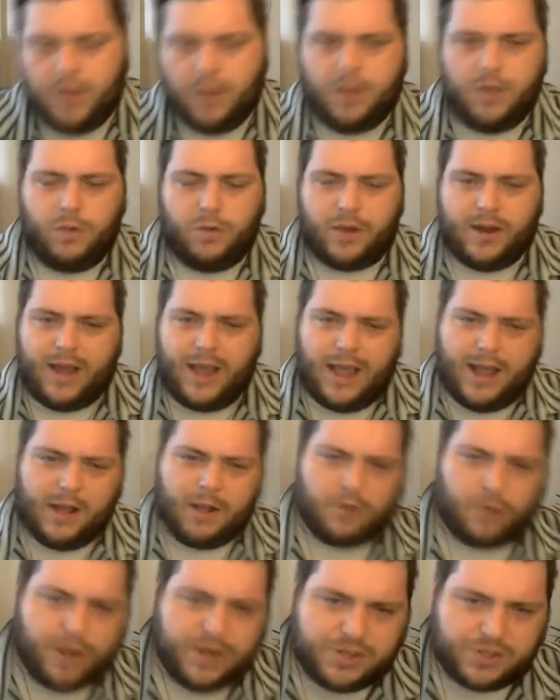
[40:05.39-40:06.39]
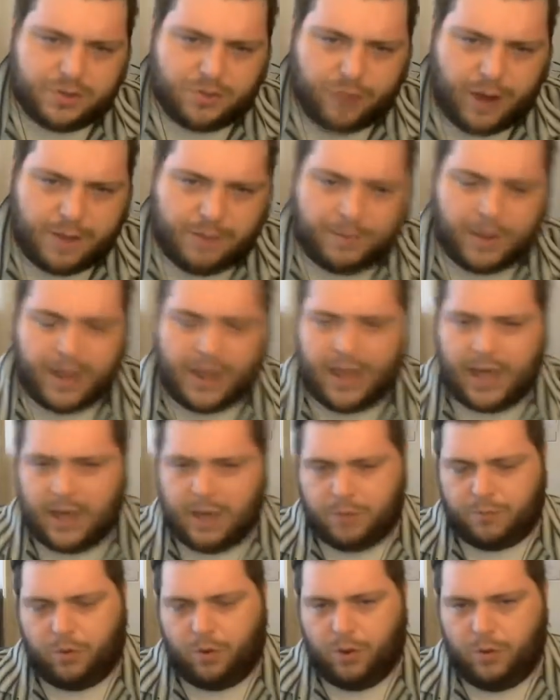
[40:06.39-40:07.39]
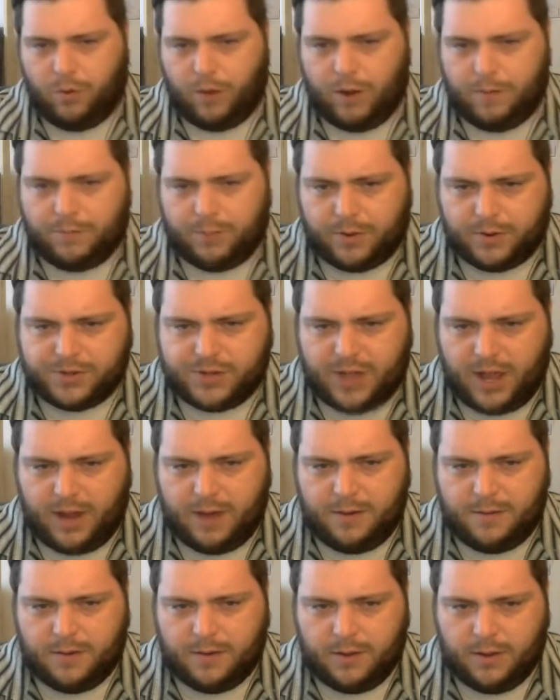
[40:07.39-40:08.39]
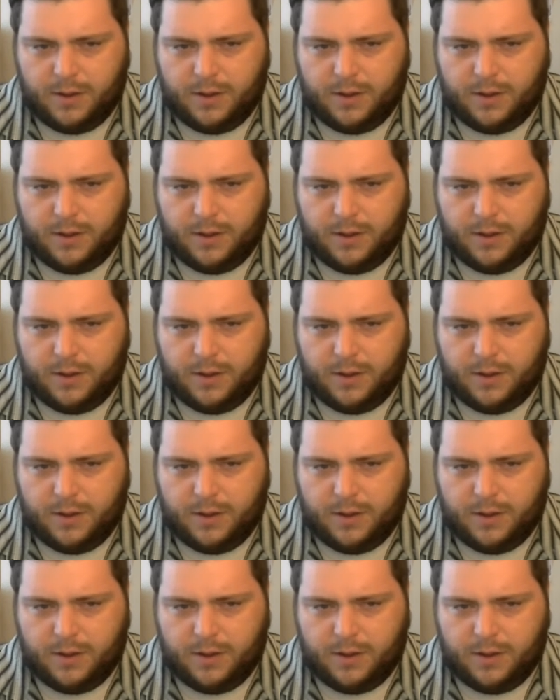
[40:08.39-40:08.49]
You can increase the rent by 8.1%,